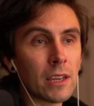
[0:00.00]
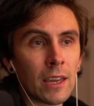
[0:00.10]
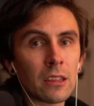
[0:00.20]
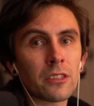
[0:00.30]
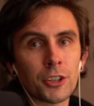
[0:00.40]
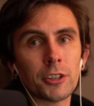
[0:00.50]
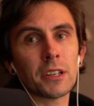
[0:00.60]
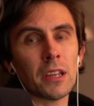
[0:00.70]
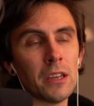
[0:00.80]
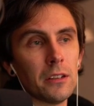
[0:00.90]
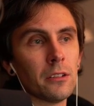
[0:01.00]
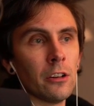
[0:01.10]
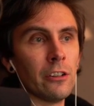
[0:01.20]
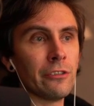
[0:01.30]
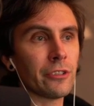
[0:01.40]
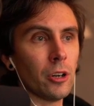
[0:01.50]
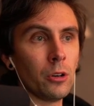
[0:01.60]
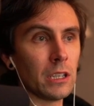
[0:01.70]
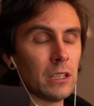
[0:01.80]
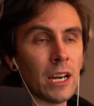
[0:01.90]
a third hit of
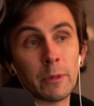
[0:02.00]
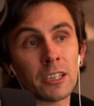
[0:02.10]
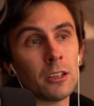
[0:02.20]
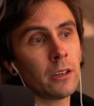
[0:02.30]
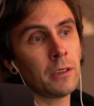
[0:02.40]
Ogi Namakiri.